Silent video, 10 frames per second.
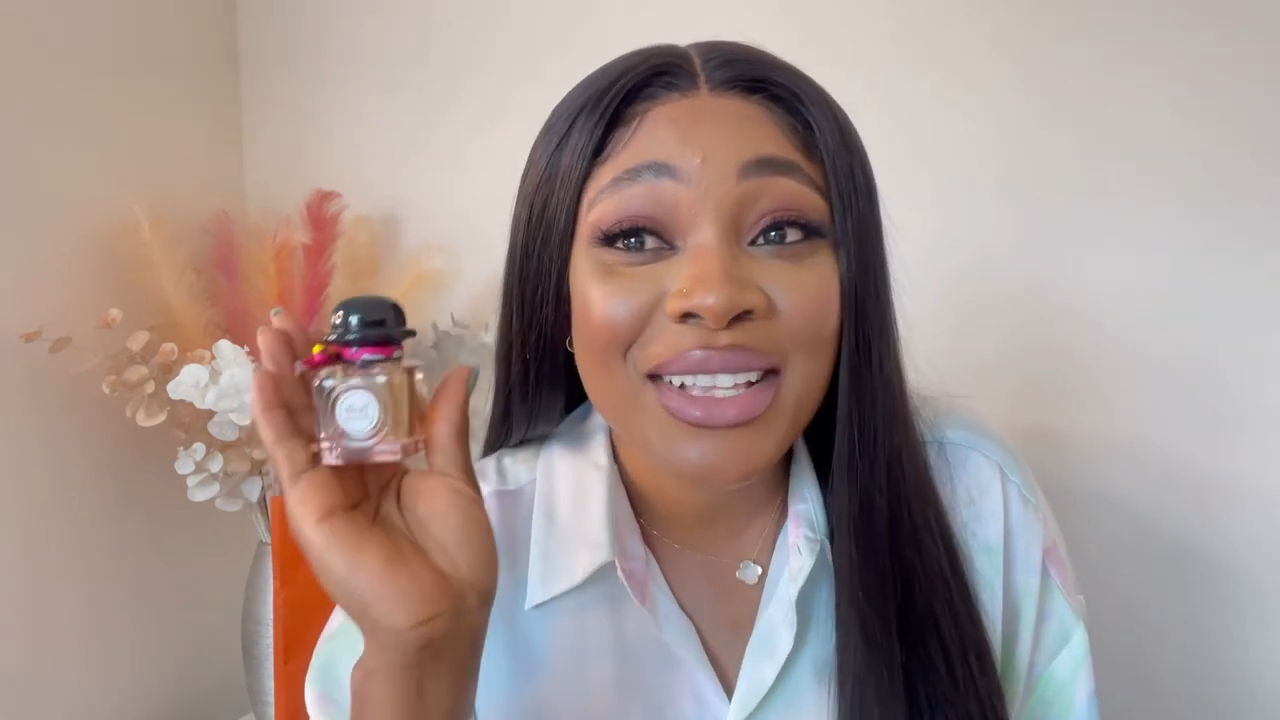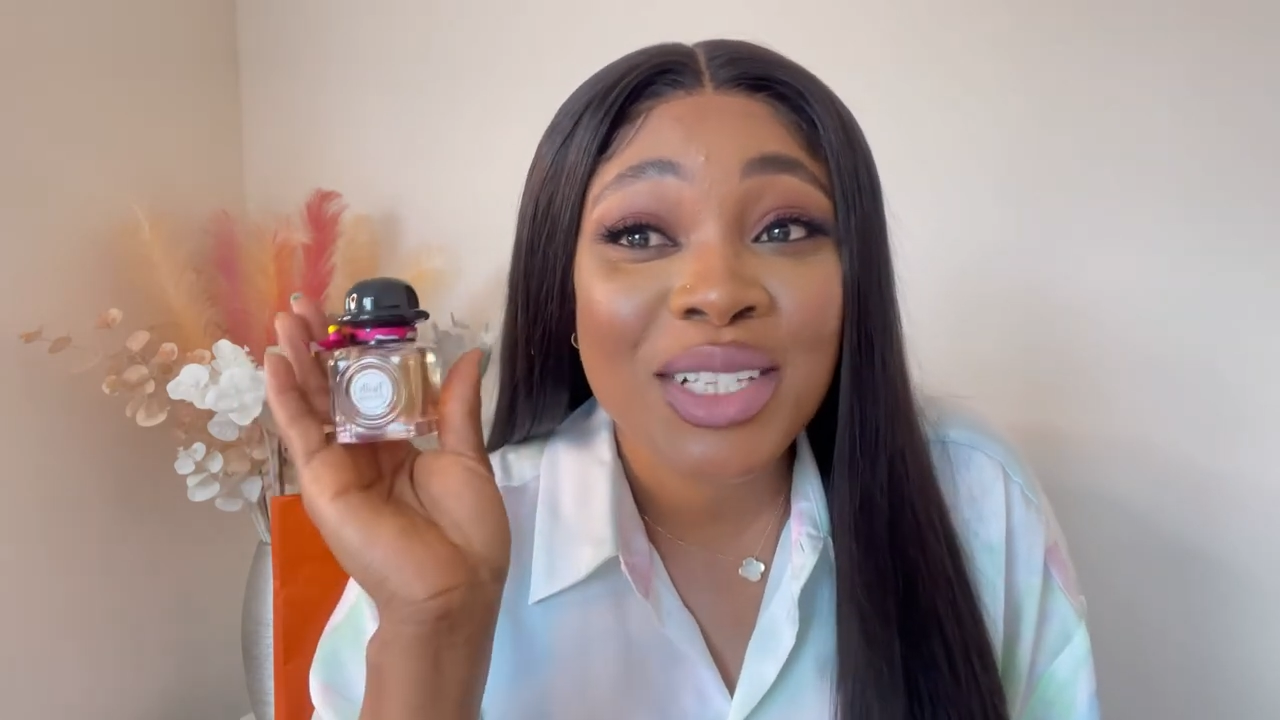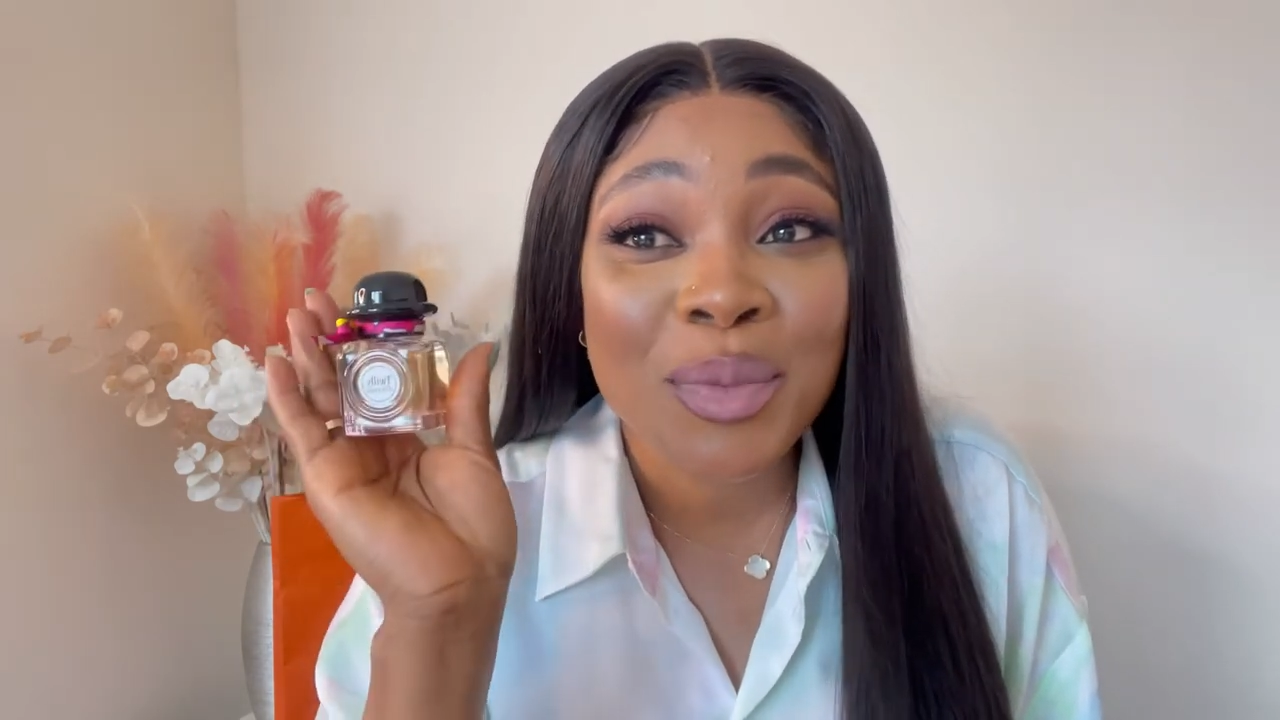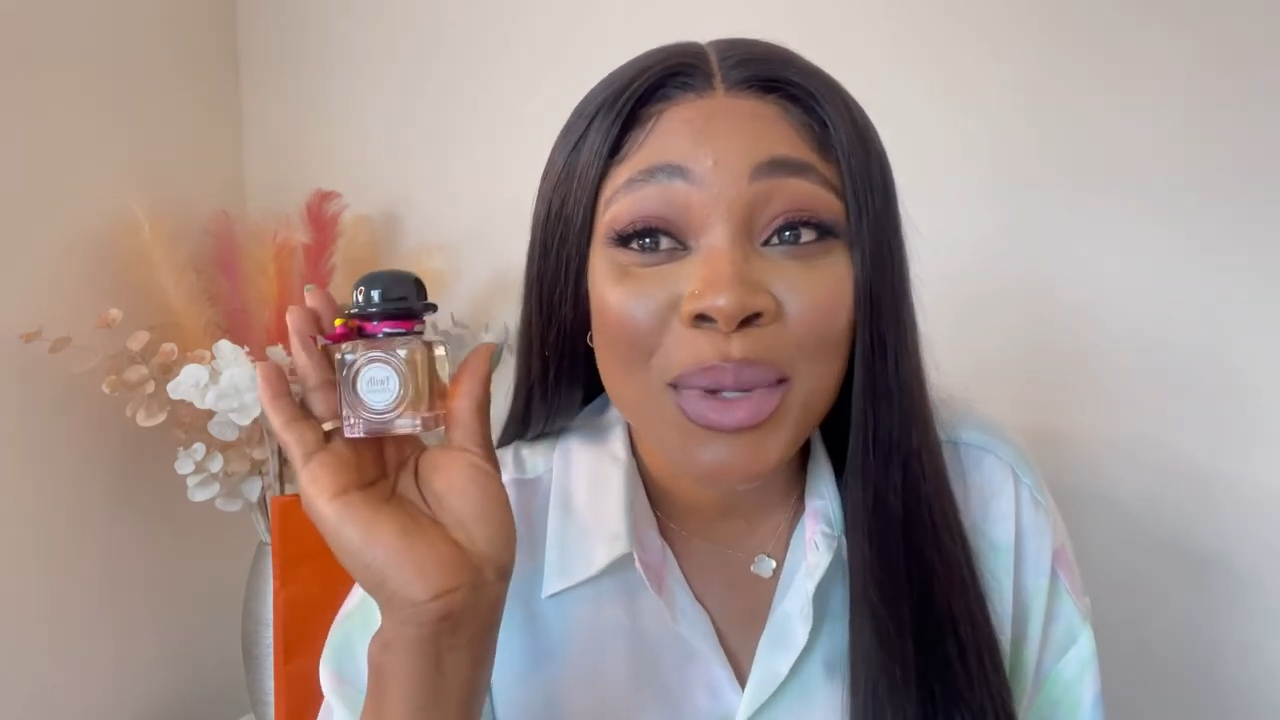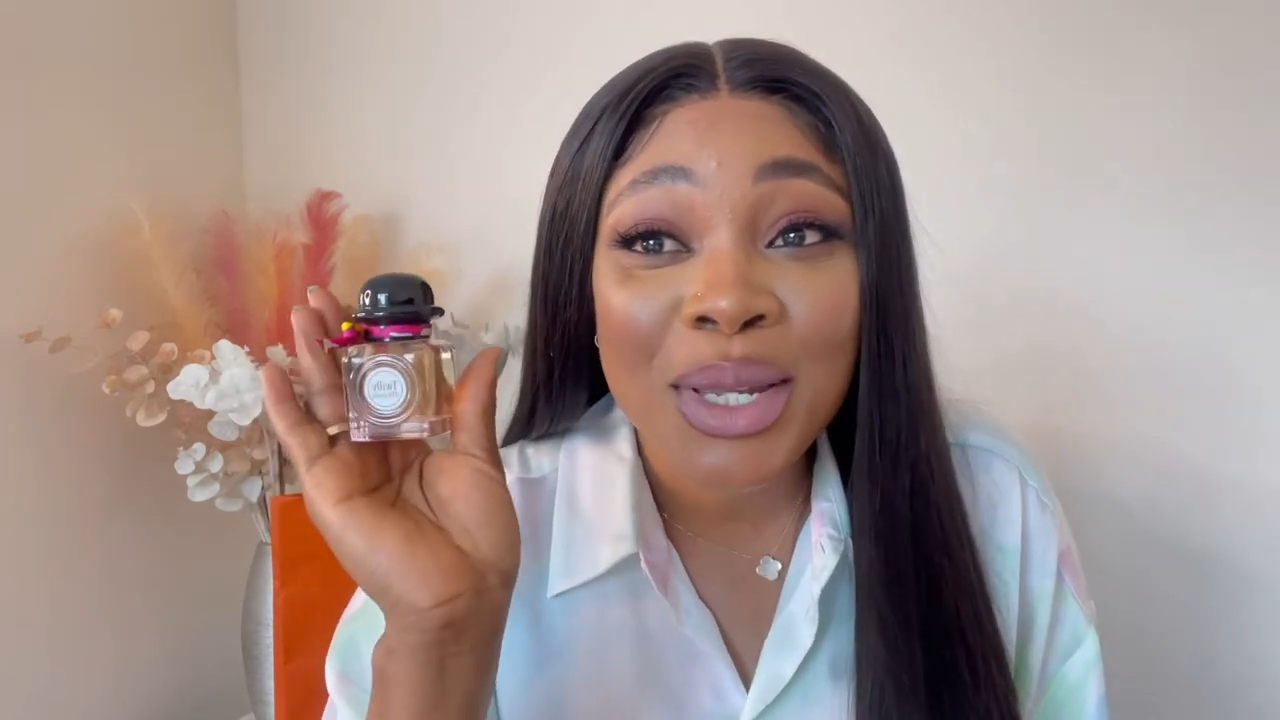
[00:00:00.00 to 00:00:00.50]

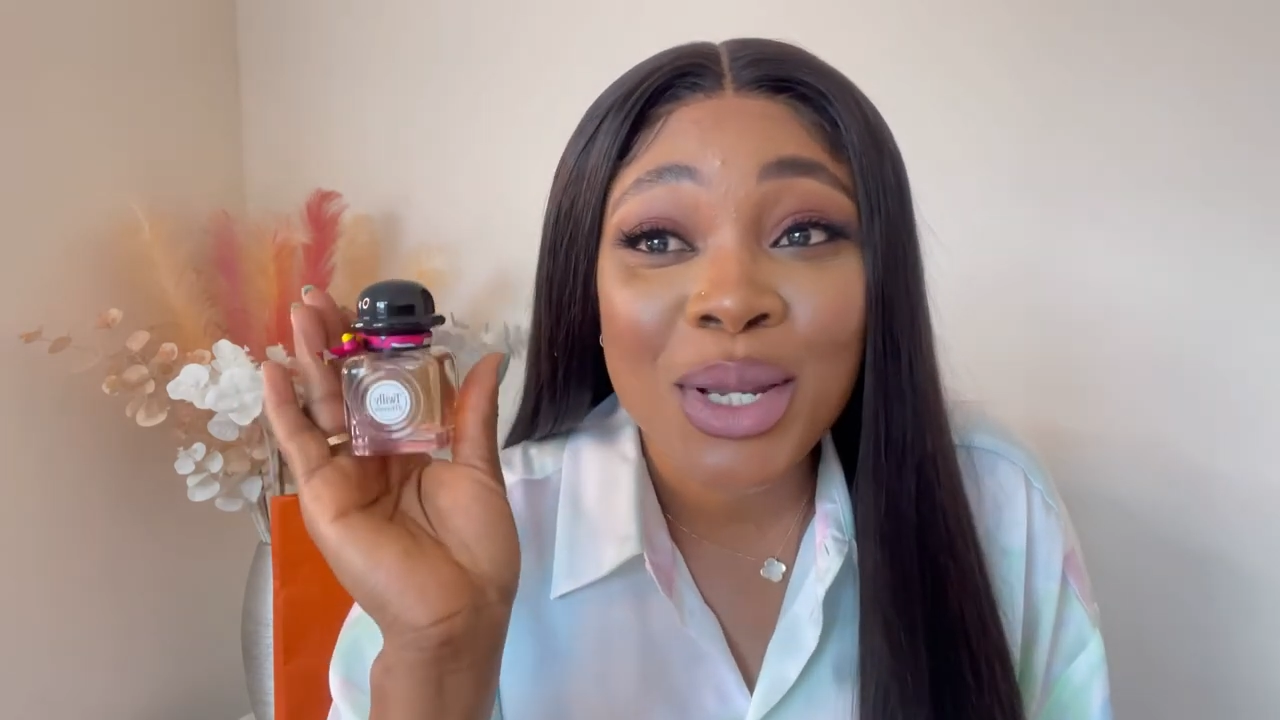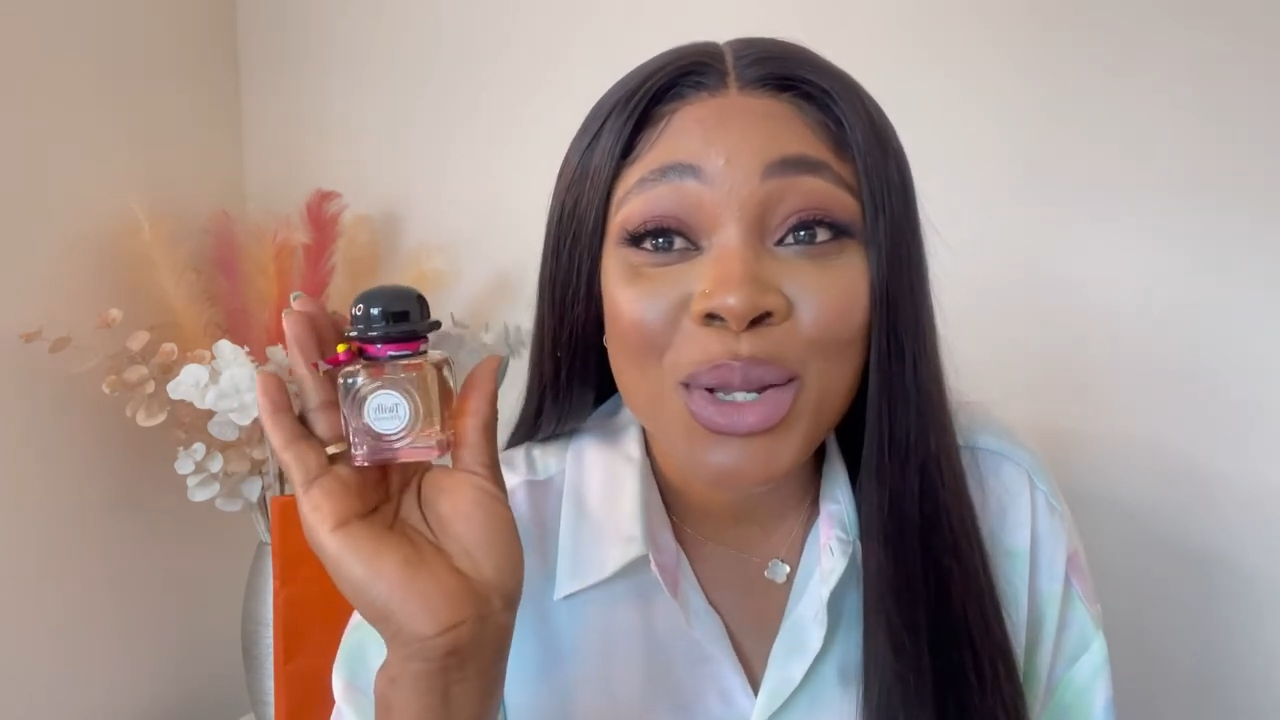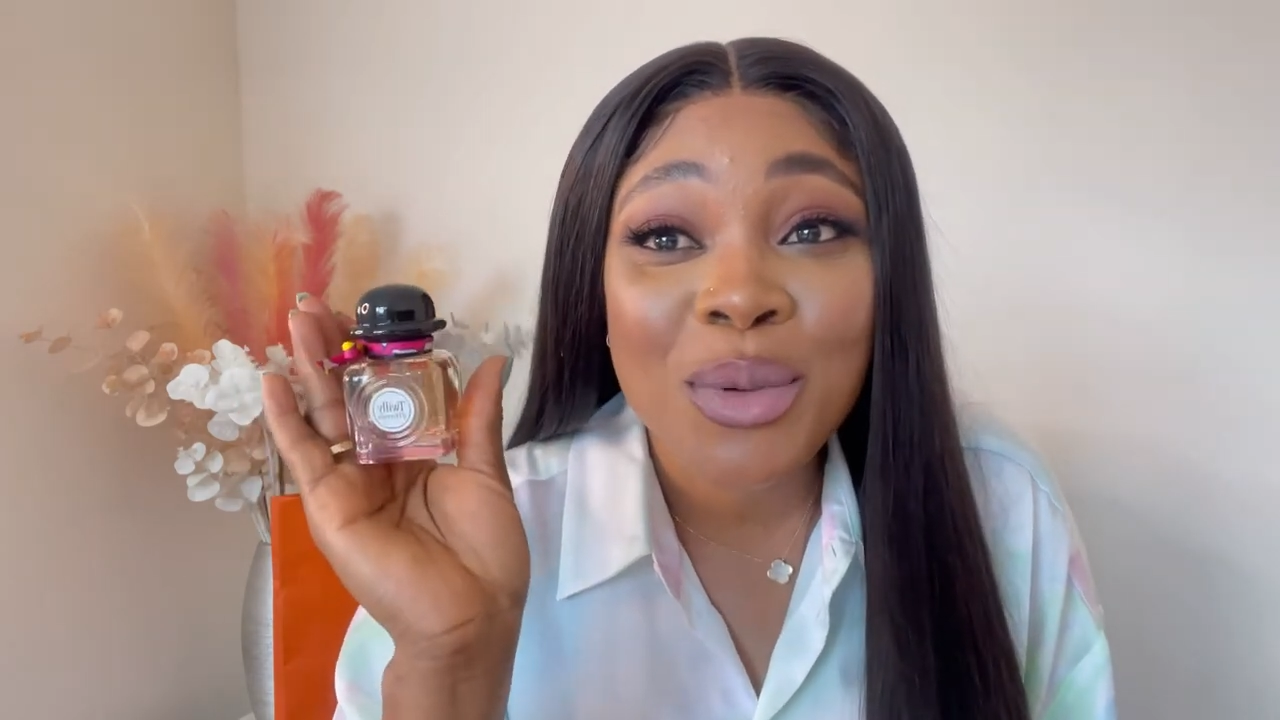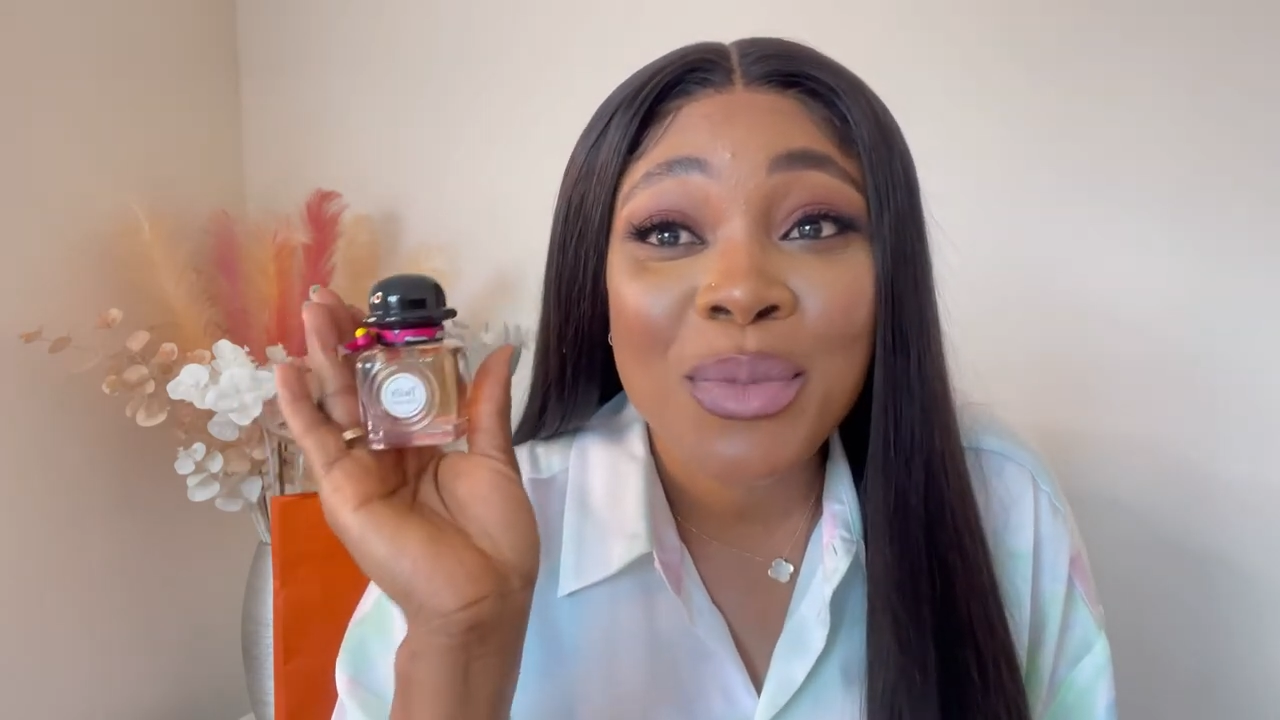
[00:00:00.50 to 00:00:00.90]
spend a lot,